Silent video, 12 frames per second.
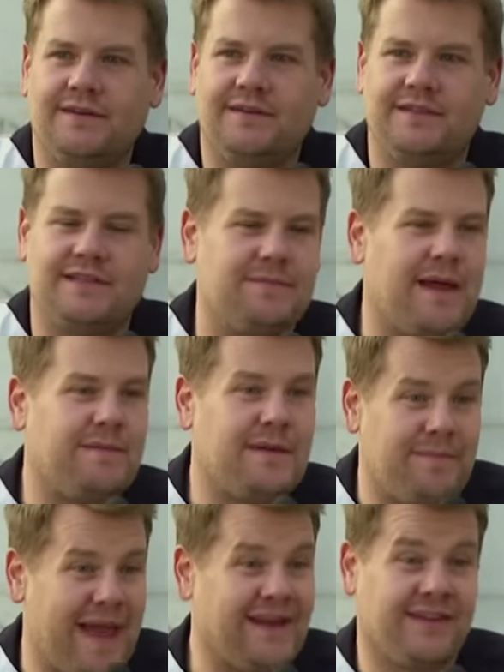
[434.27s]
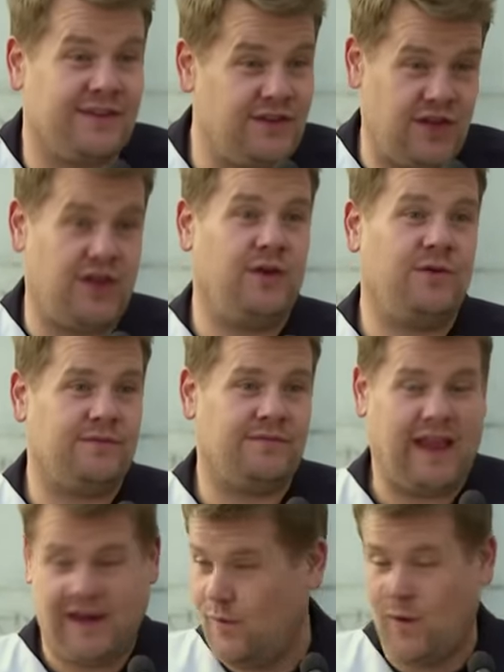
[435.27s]
Does it make me better than you?
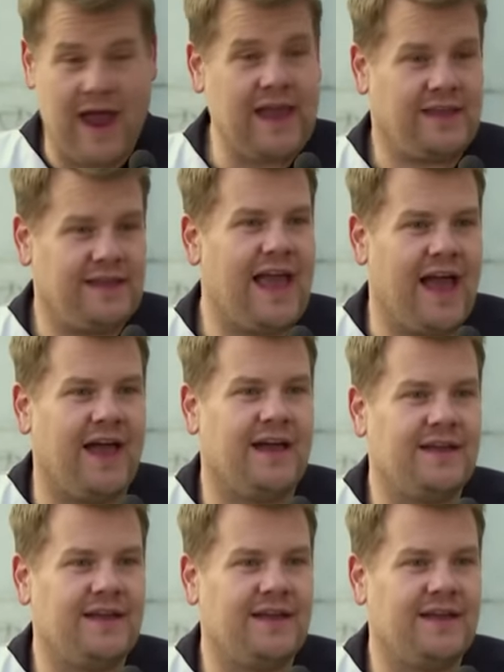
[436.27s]
In a way, yeah.